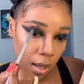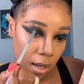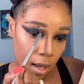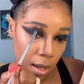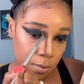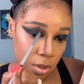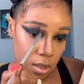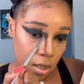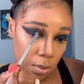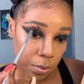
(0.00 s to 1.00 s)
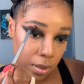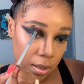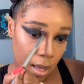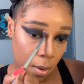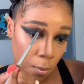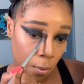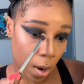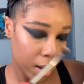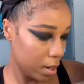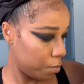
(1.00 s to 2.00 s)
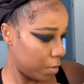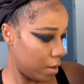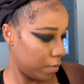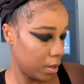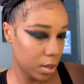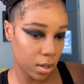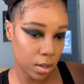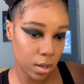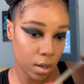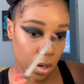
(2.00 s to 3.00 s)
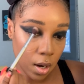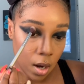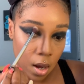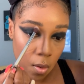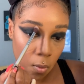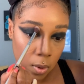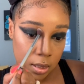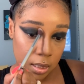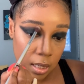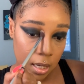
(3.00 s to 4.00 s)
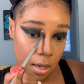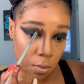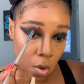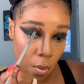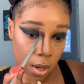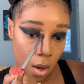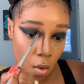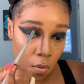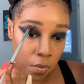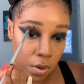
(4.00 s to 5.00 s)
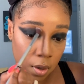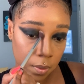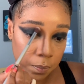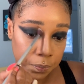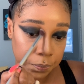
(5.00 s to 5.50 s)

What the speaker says: and I'm just gonna put that right above it. Once again, I'm going over